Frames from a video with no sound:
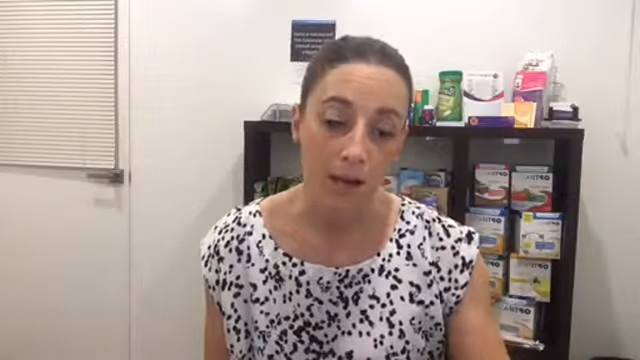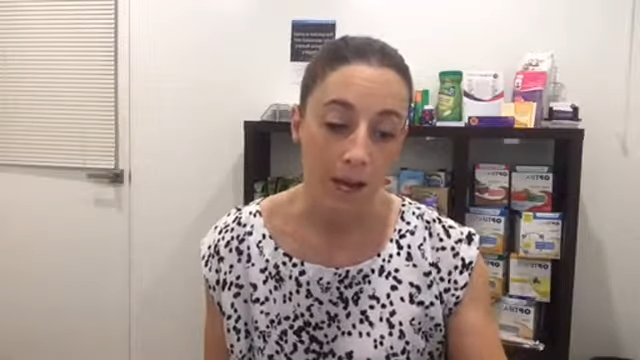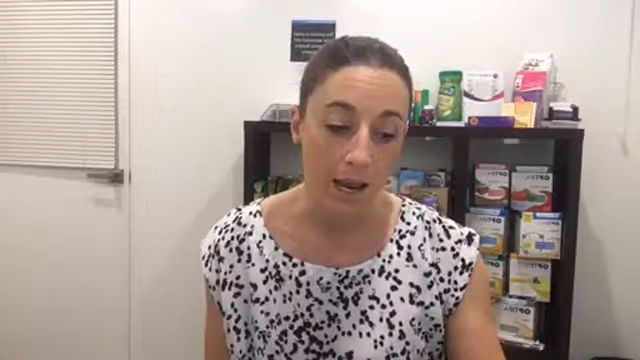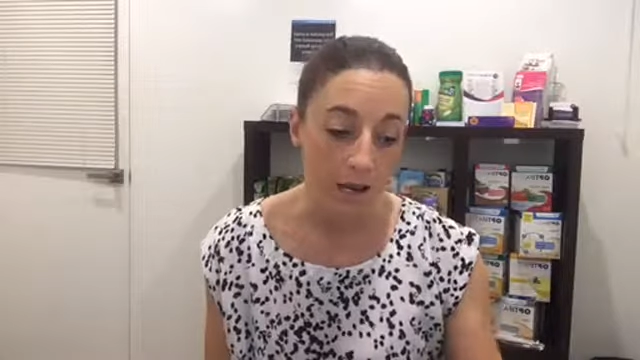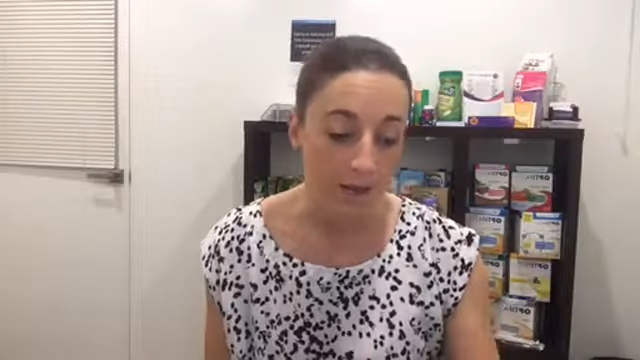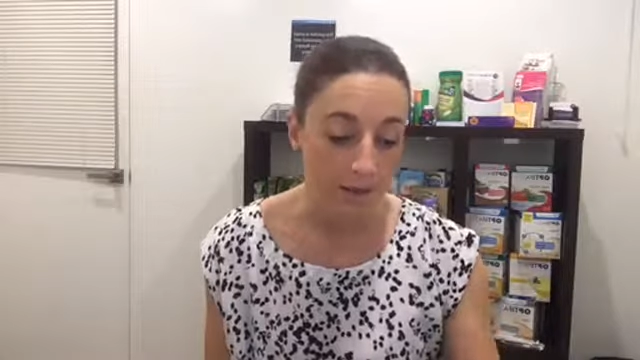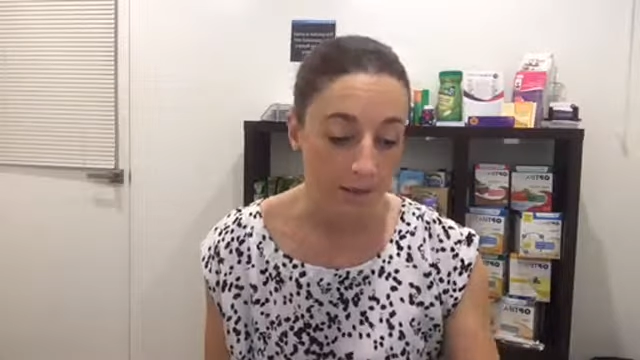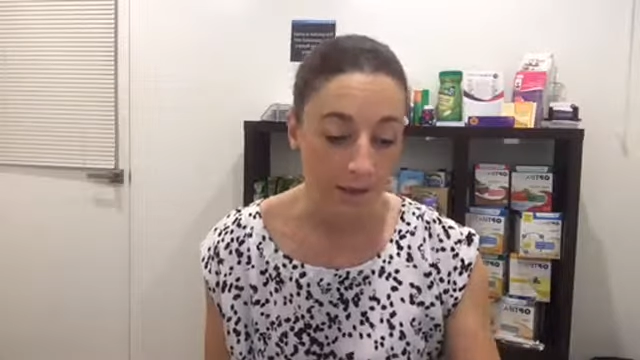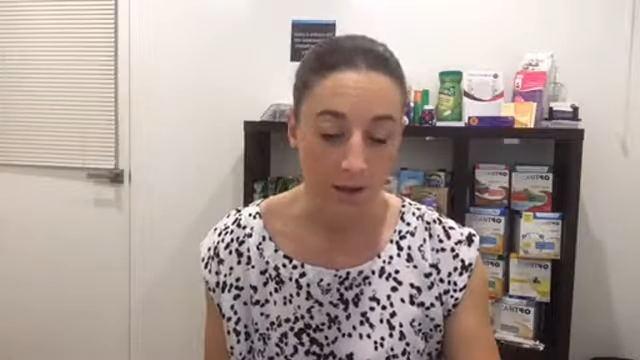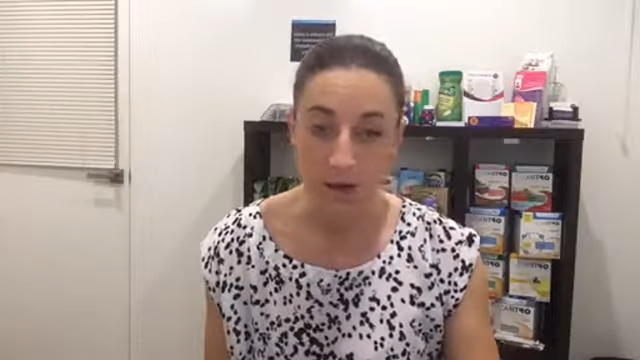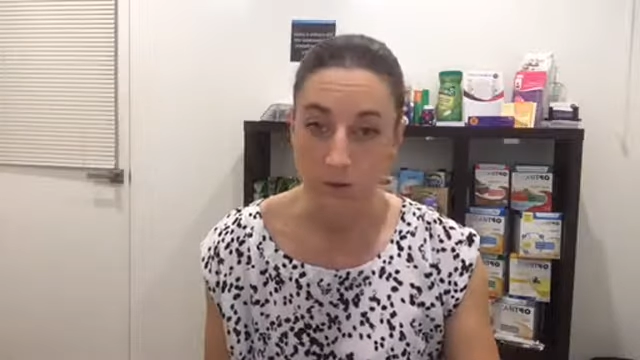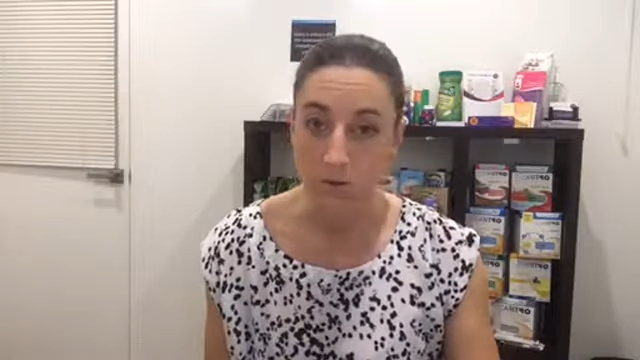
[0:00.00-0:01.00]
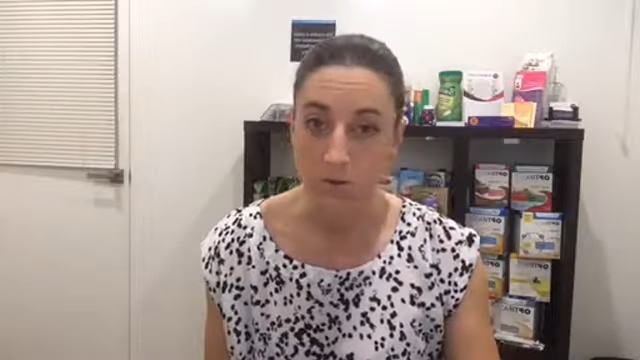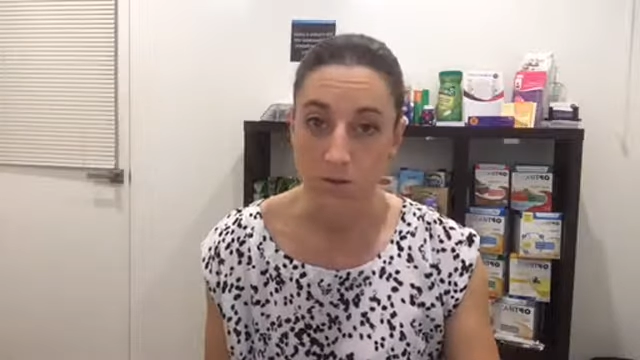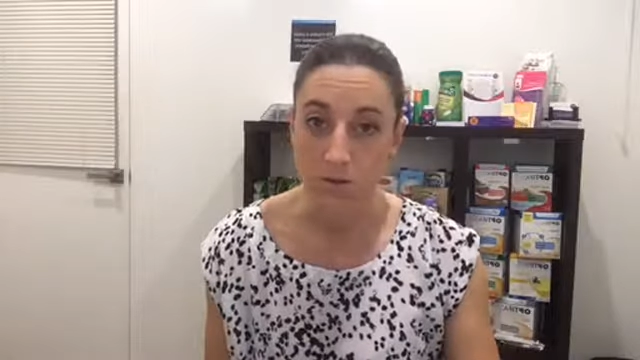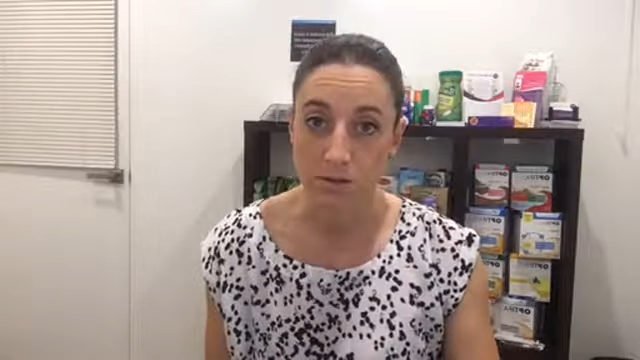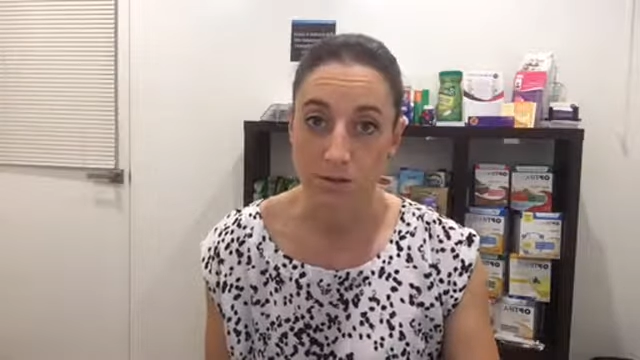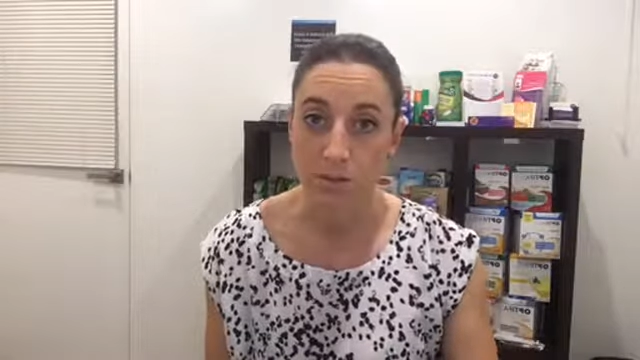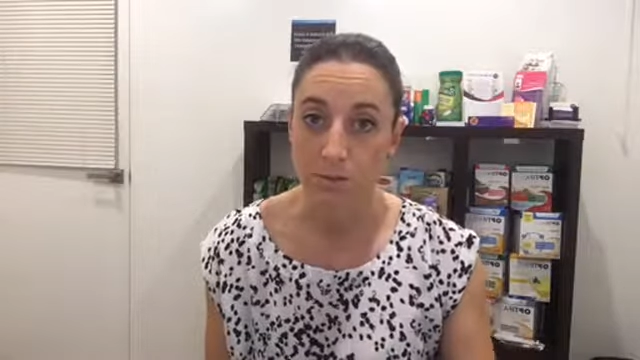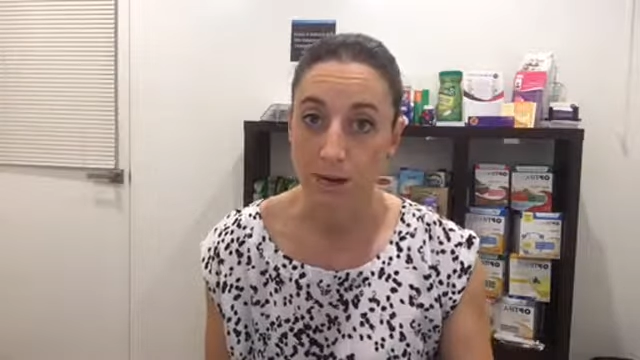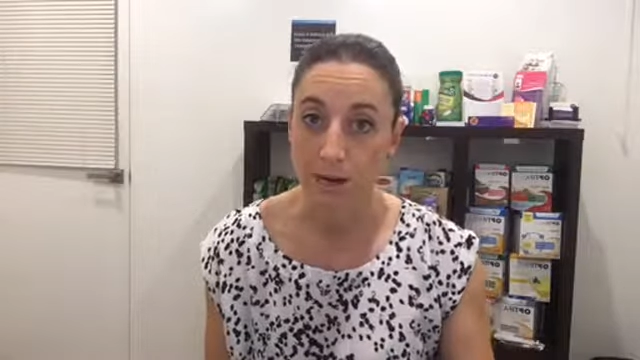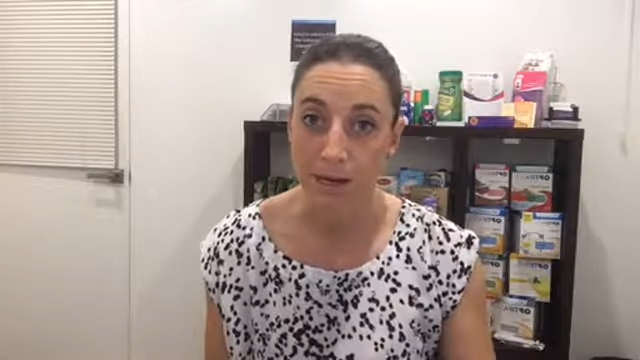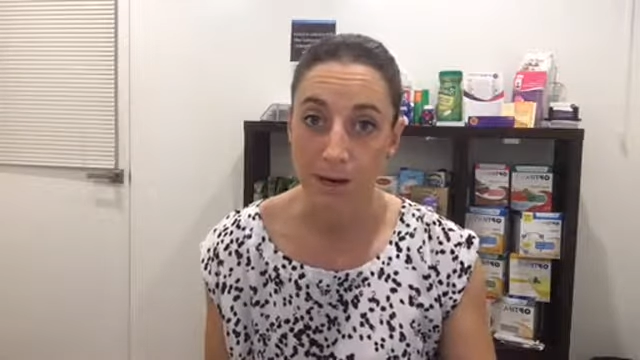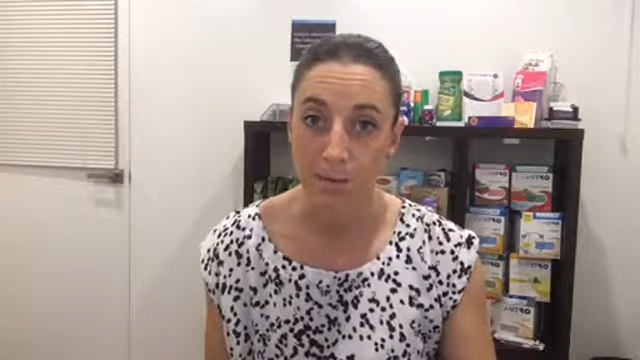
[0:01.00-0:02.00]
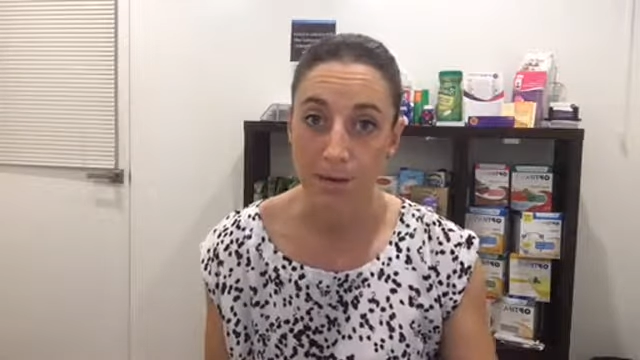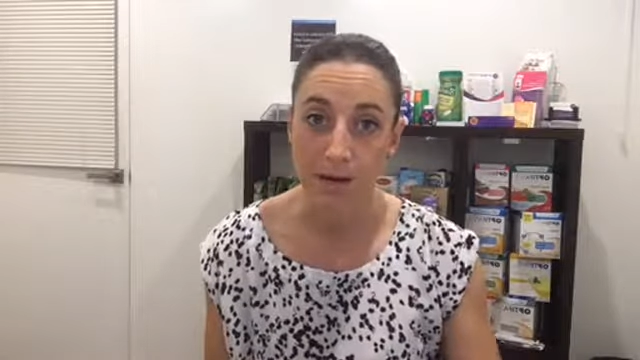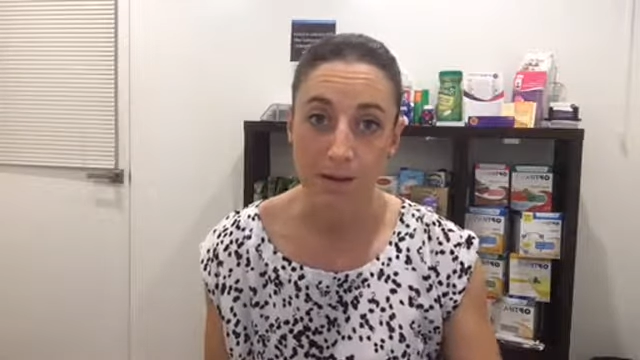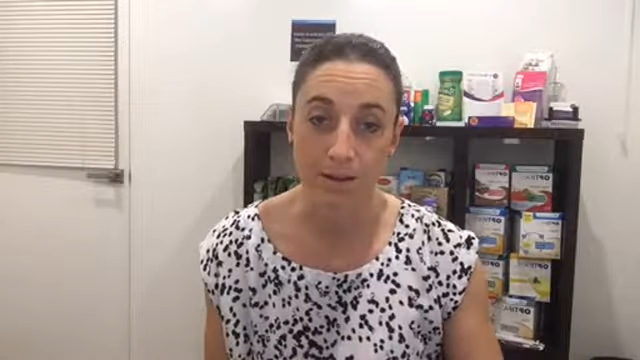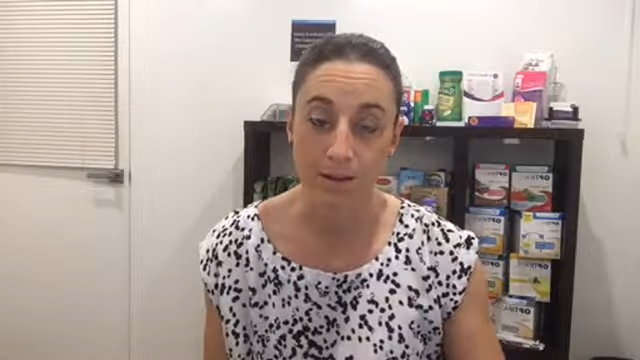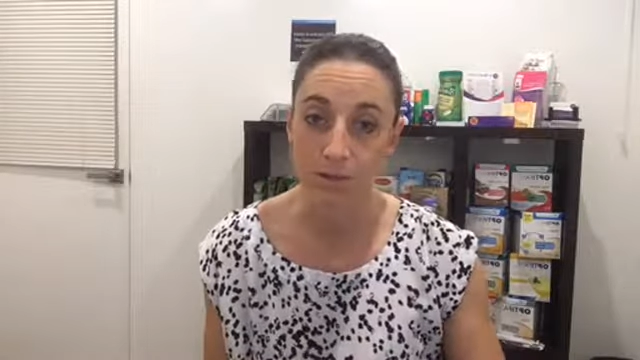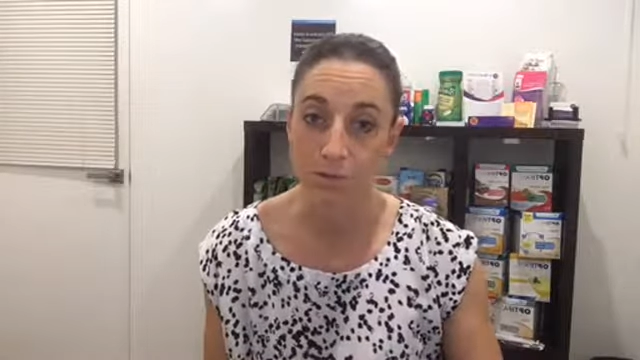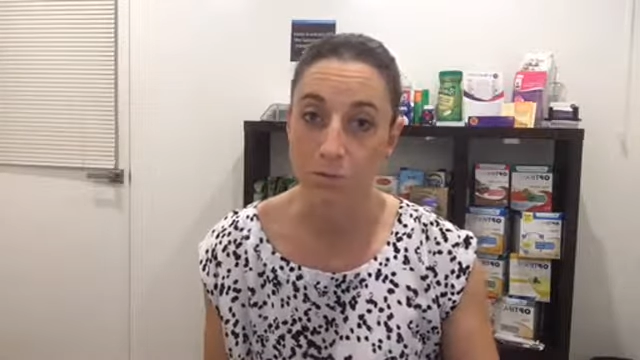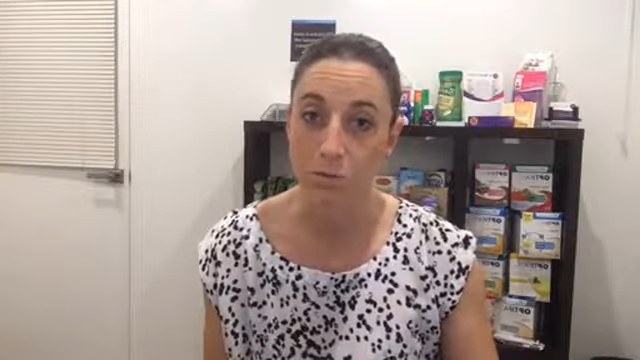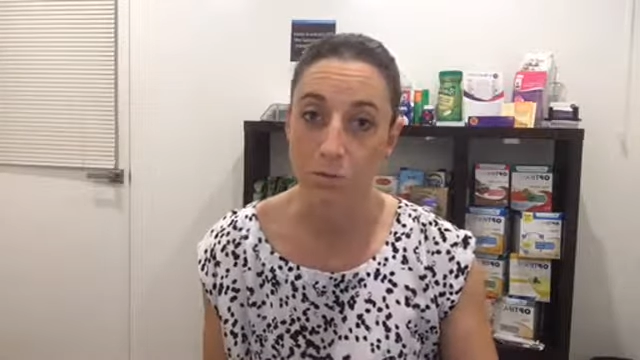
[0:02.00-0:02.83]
anything else to make up another sort of